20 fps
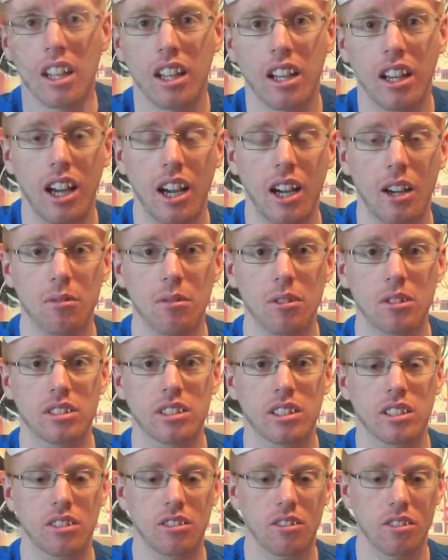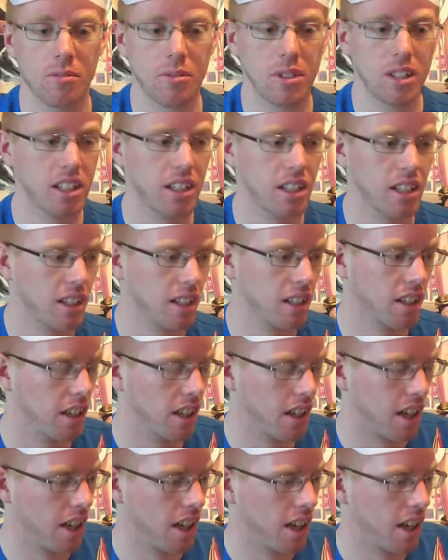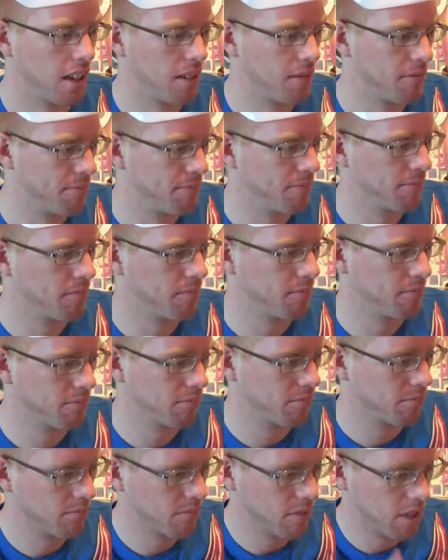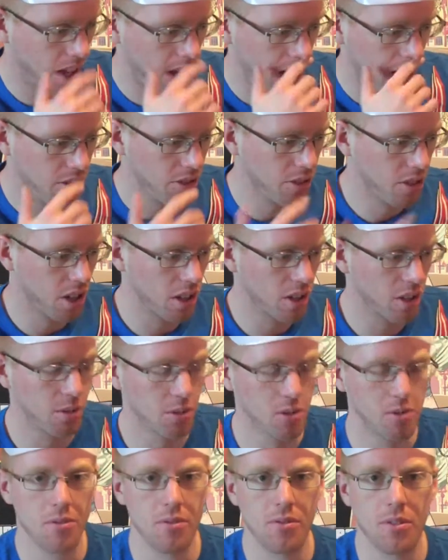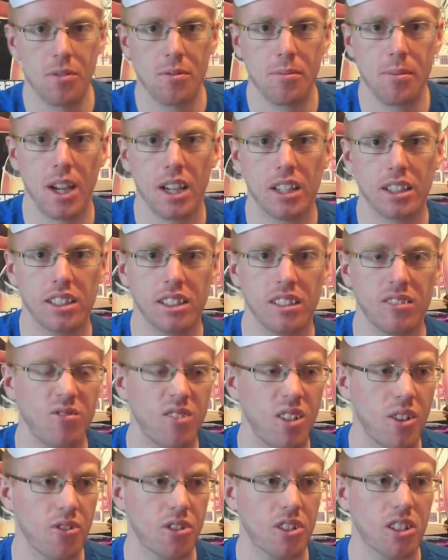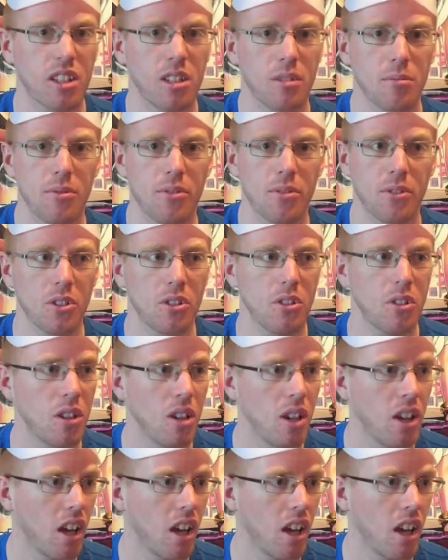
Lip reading: Now, I watched it the other week, I thought I'd do a review about it, never seen it before.